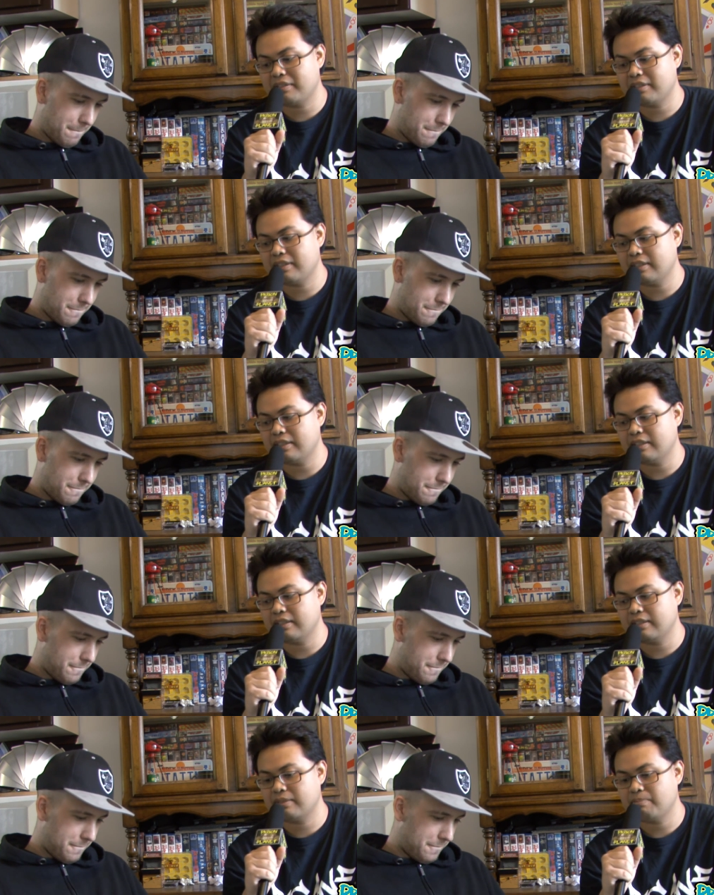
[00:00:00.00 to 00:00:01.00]

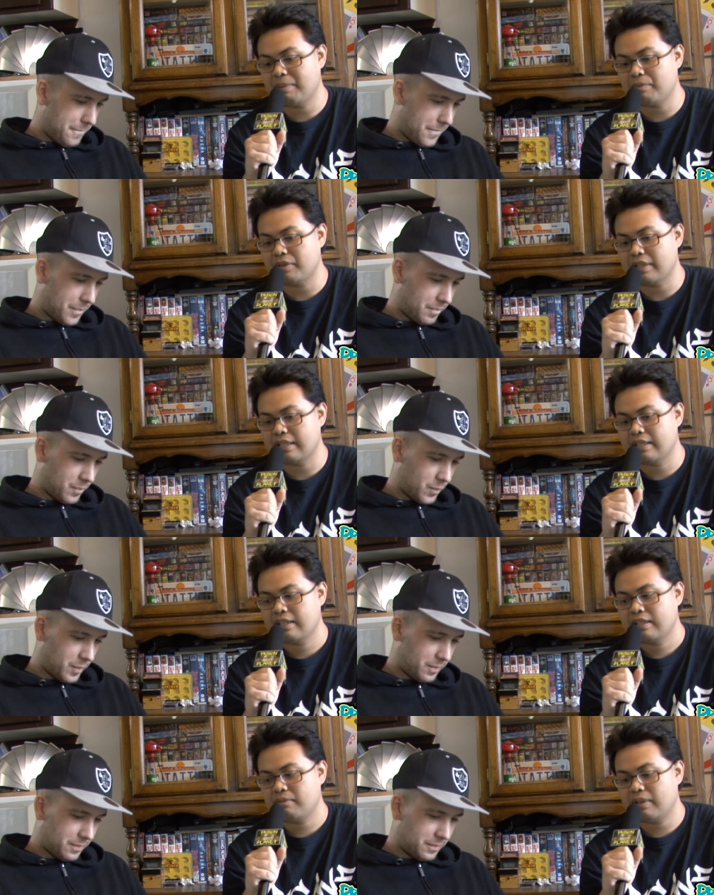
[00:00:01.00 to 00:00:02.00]
Speaker 1: particular memory.
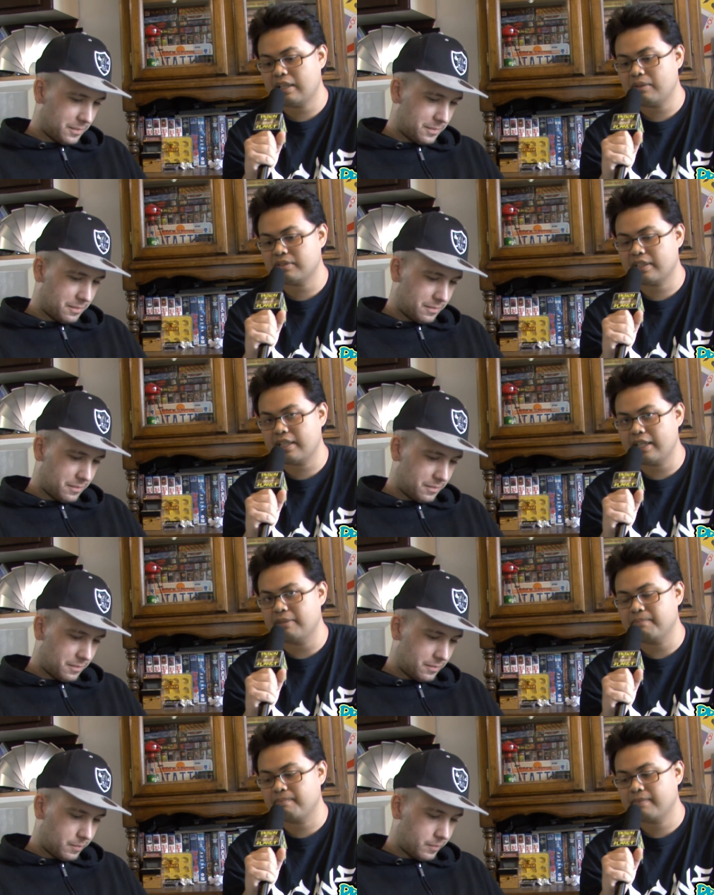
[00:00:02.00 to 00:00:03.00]
When I was a
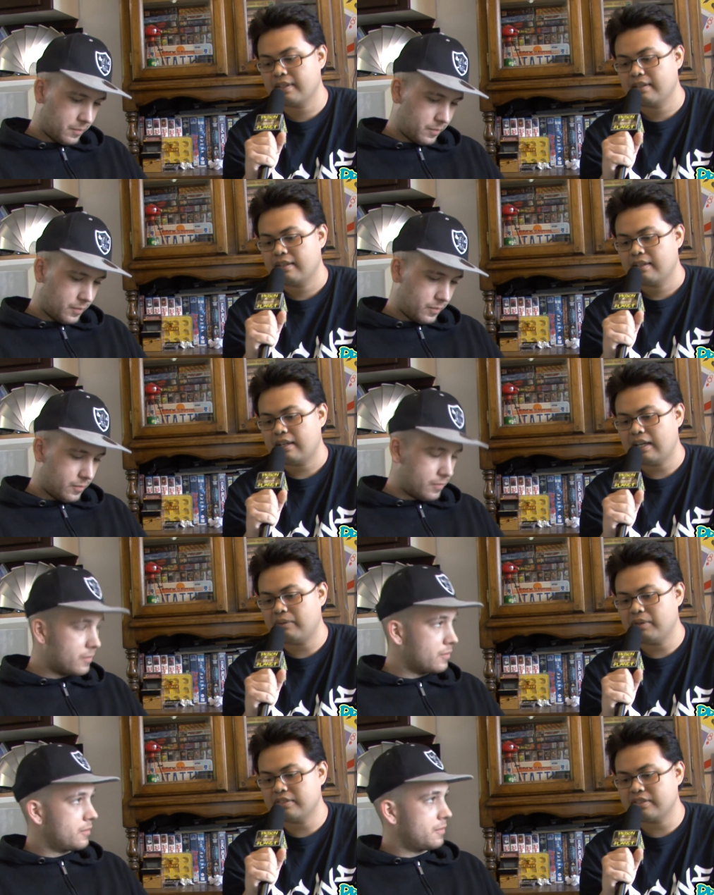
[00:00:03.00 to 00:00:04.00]
kid,
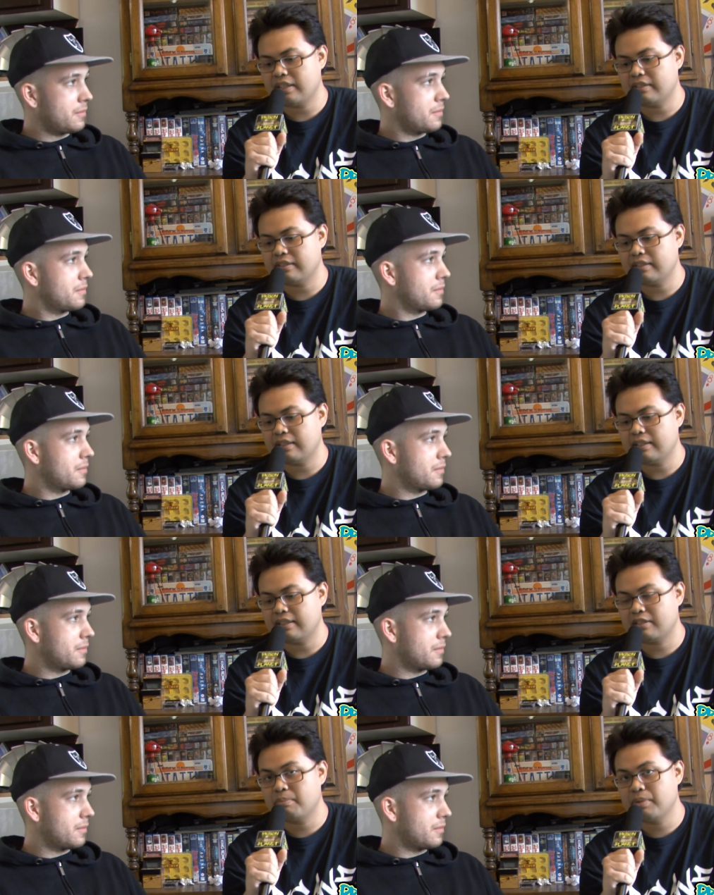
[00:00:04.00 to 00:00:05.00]
I was in
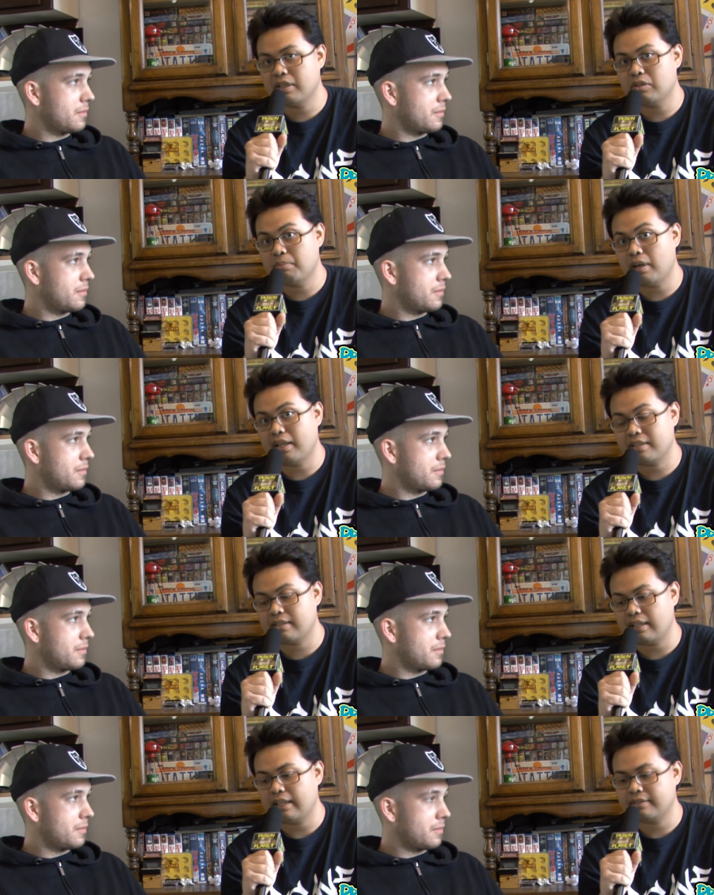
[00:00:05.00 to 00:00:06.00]
uh, computer robotics
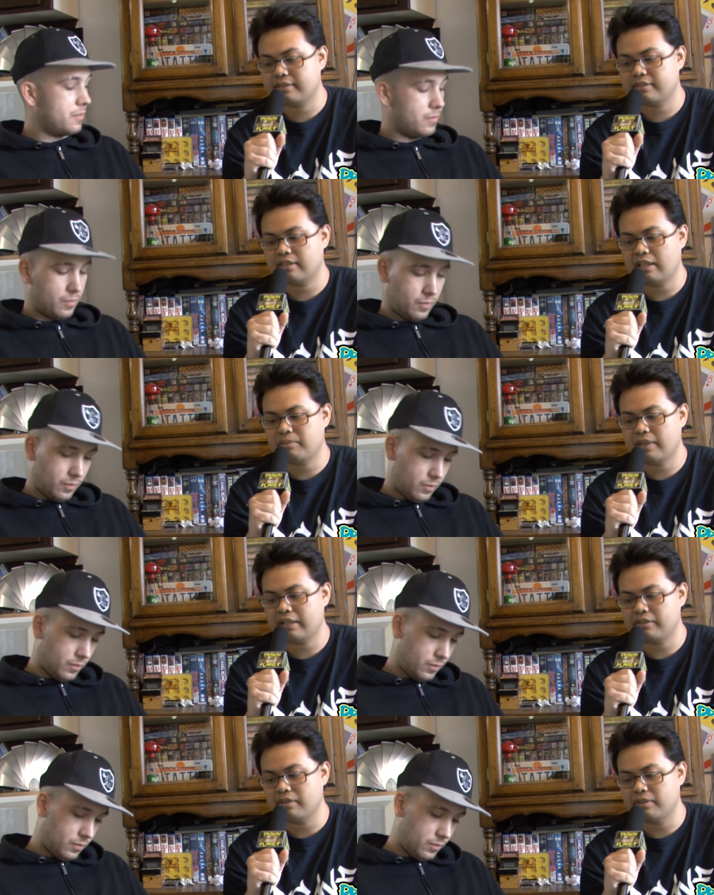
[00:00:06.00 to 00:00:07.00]
class, and we
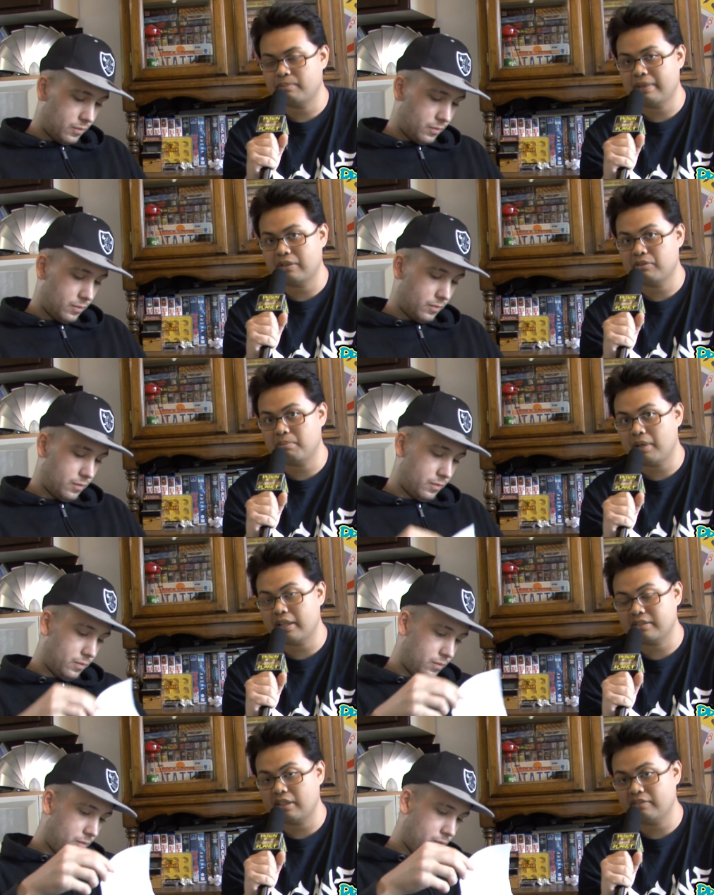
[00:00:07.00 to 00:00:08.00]
had to make
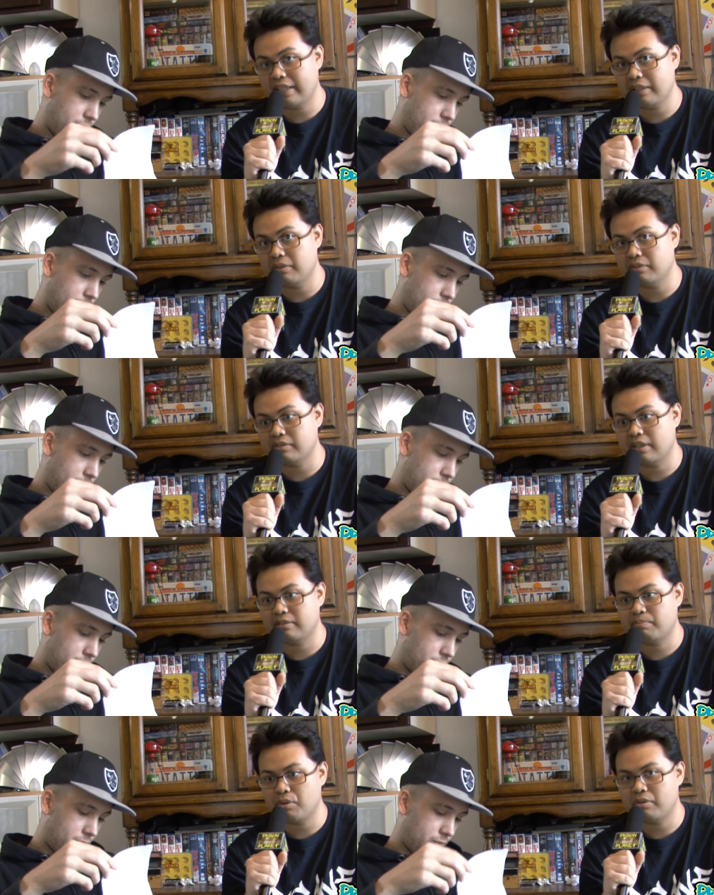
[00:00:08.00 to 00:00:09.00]
robotics out of Legos
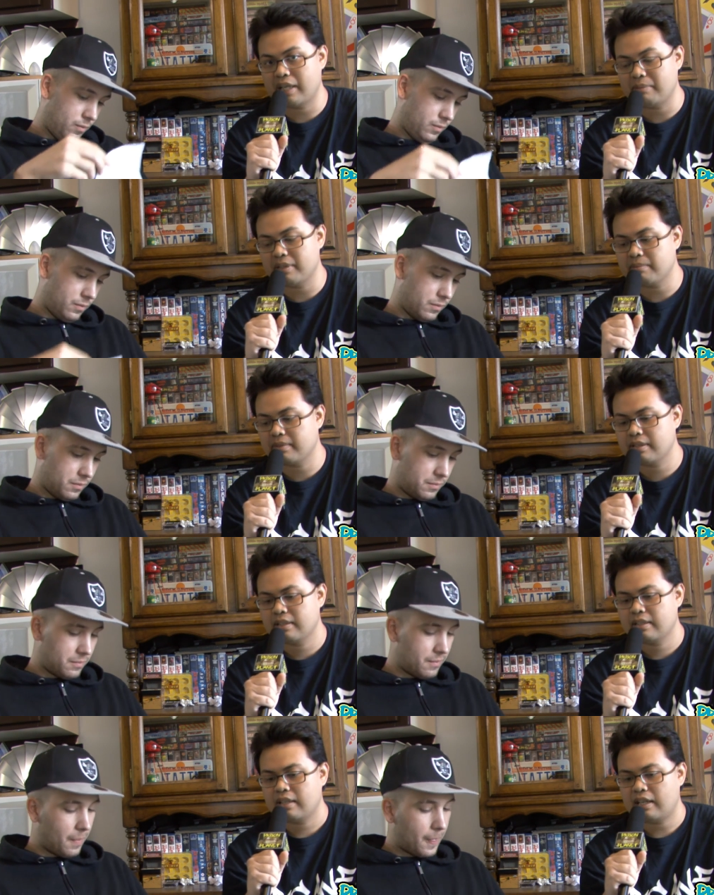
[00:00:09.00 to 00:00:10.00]
and program them.
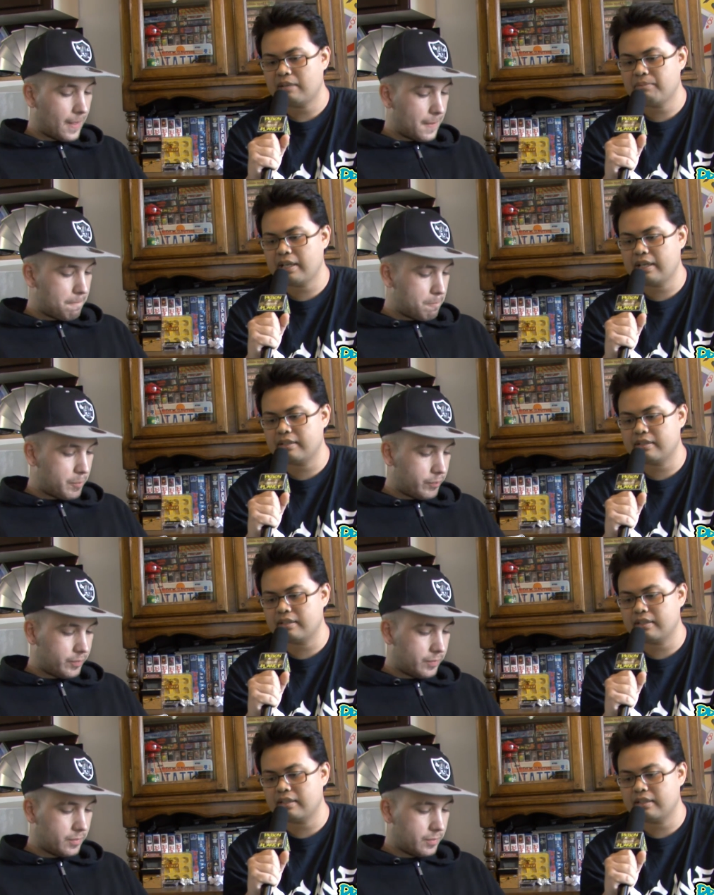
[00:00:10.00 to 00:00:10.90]
I made